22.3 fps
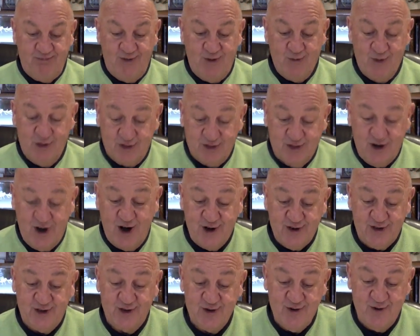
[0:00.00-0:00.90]
But there
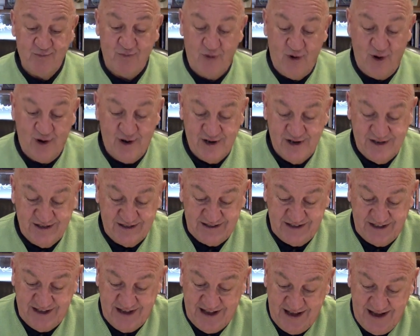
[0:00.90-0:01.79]
are two important
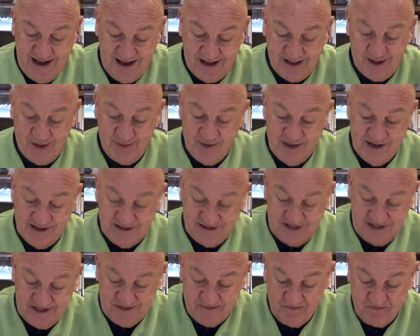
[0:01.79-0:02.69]
uh,
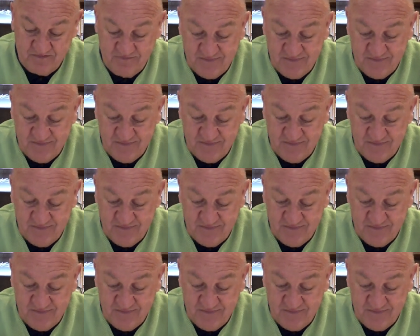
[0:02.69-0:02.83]
elements